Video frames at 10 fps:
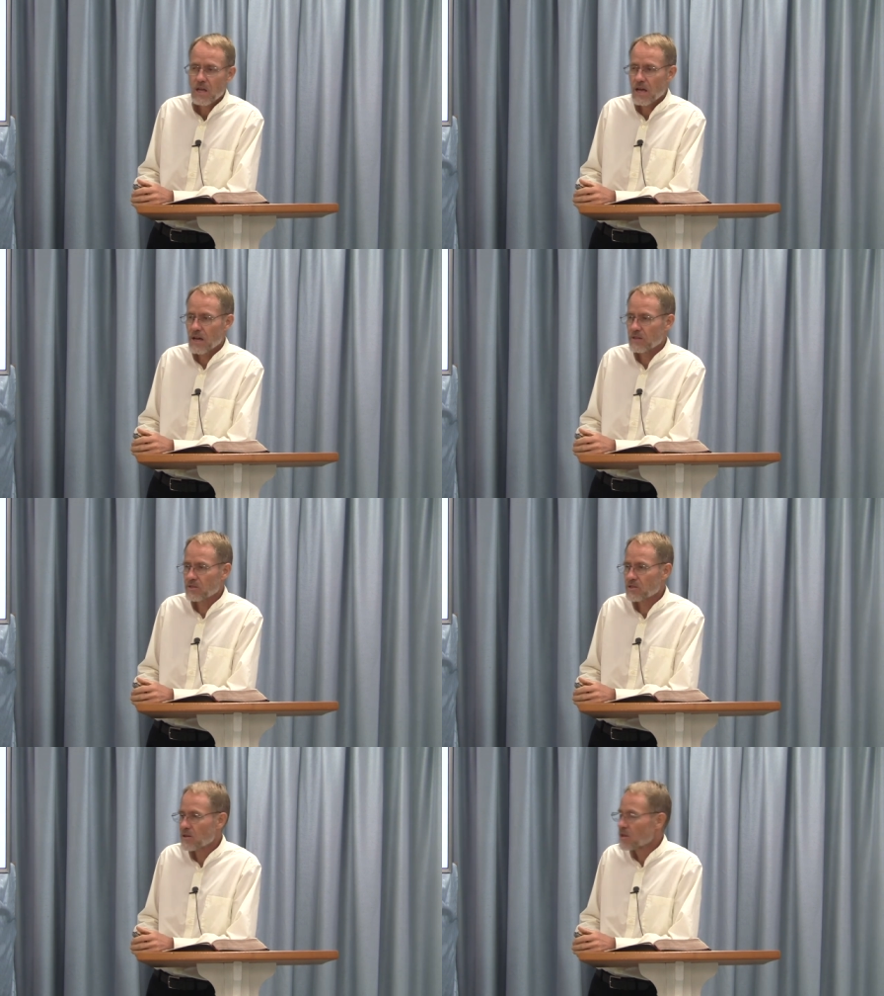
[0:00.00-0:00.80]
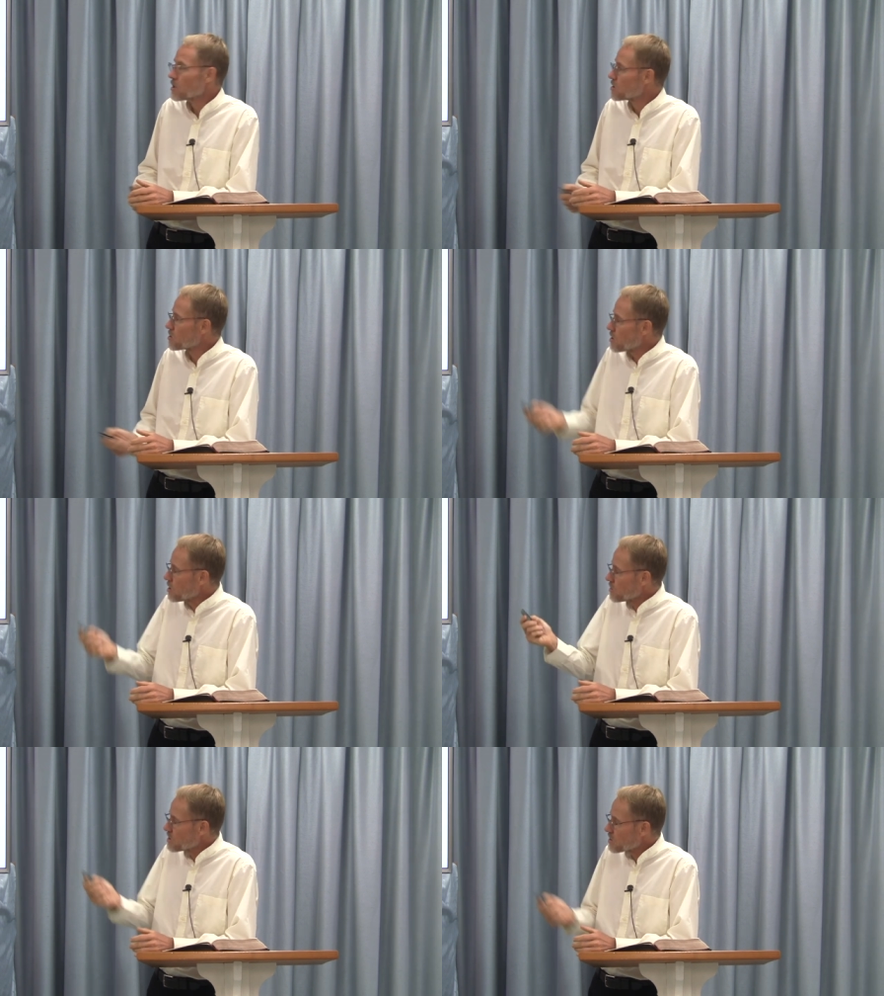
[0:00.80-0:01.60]
And
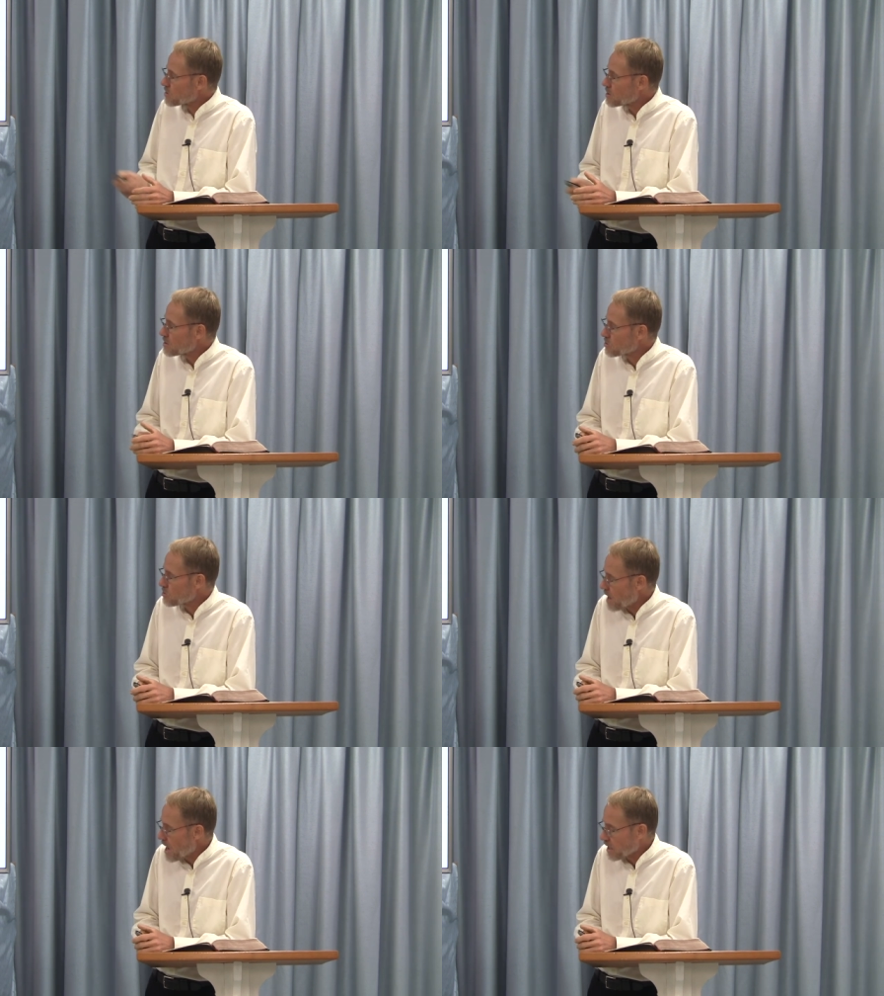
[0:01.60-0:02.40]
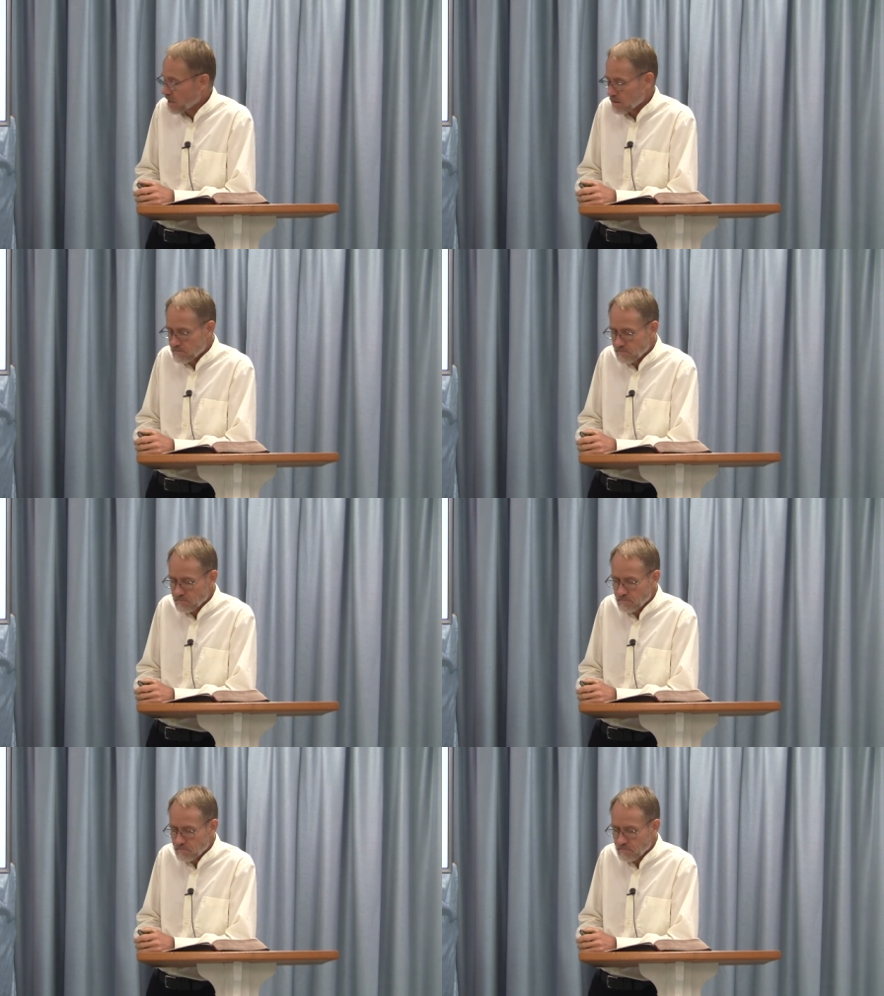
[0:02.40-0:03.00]
so this dragon